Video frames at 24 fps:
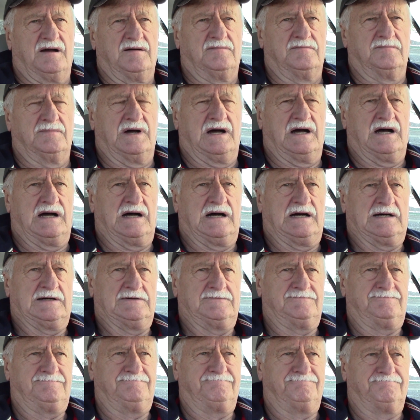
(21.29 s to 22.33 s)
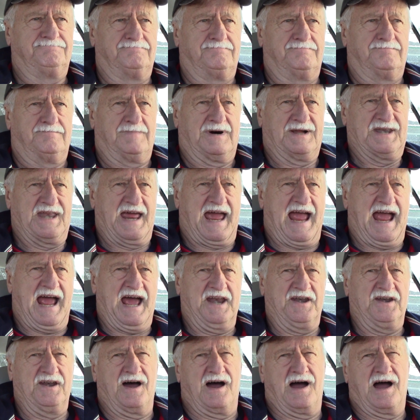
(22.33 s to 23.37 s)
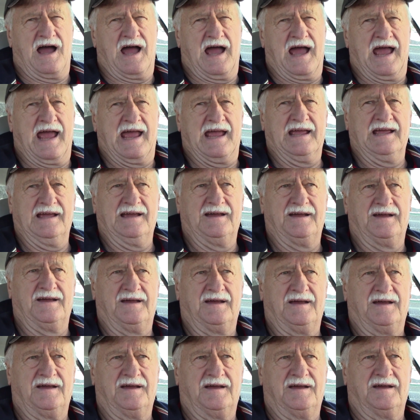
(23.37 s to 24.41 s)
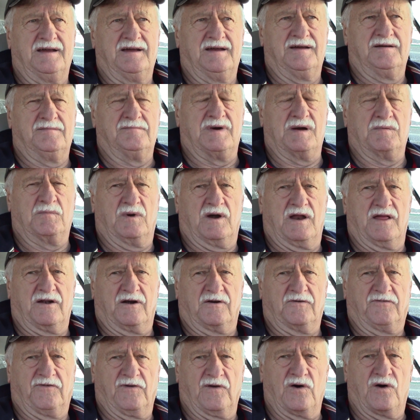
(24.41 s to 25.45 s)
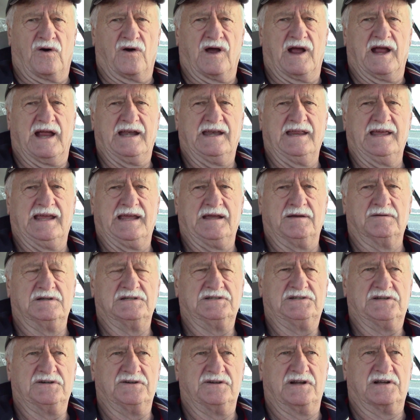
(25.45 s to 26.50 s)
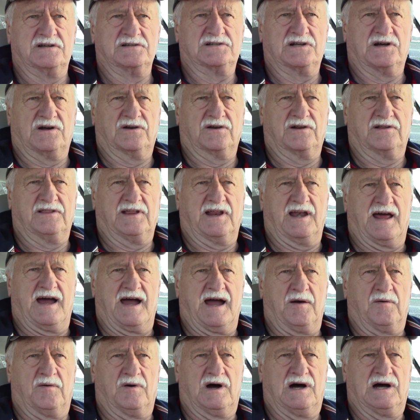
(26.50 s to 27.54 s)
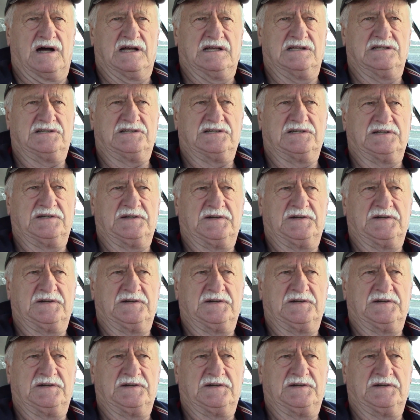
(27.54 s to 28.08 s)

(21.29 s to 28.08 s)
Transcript: my dad and I, my brother Floyd, he was 2 years older than I was,